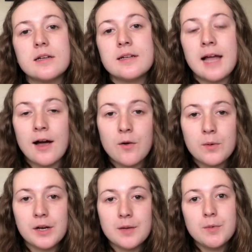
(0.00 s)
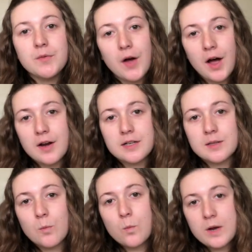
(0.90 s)
Now we're going to move on to
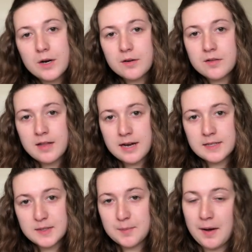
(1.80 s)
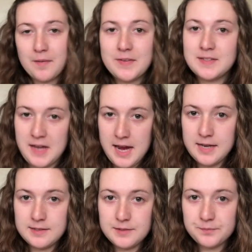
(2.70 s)
some weird things about this
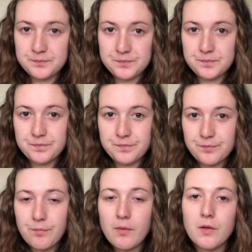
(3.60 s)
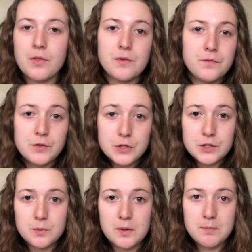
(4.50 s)
case. The
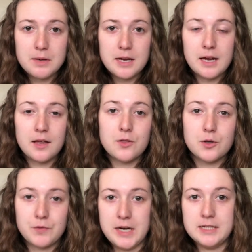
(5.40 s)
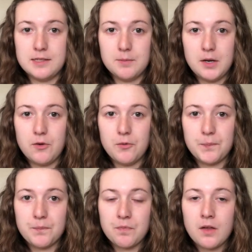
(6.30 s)
first one being the ransom note.
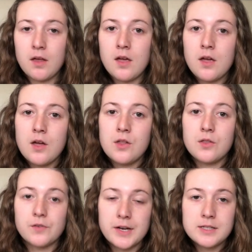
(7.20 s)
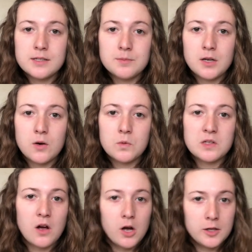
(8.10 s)
The ransom note
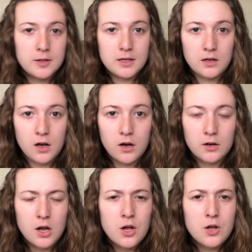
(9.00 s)
was oddly long.